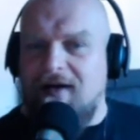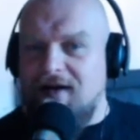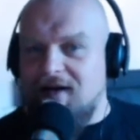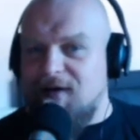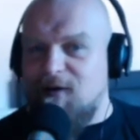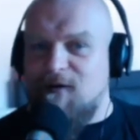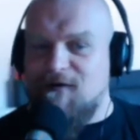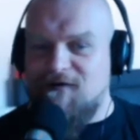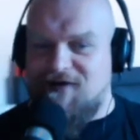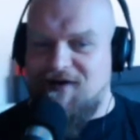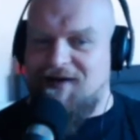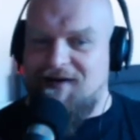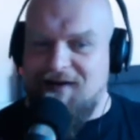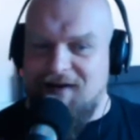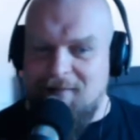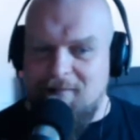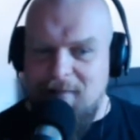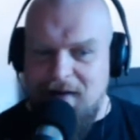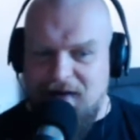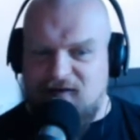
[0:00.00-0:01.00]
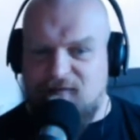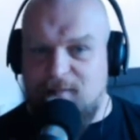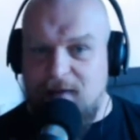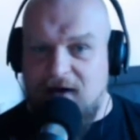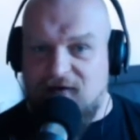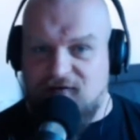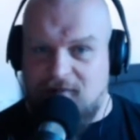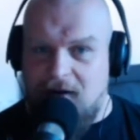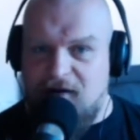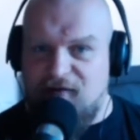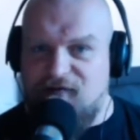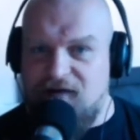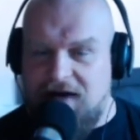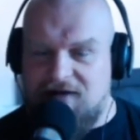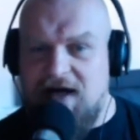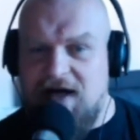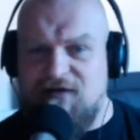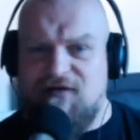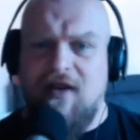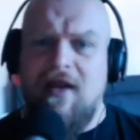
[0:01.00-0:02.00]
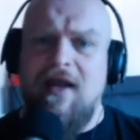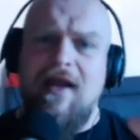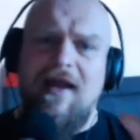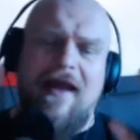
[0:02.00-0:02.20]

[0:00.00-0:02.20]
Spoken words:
to make space for my fat ass.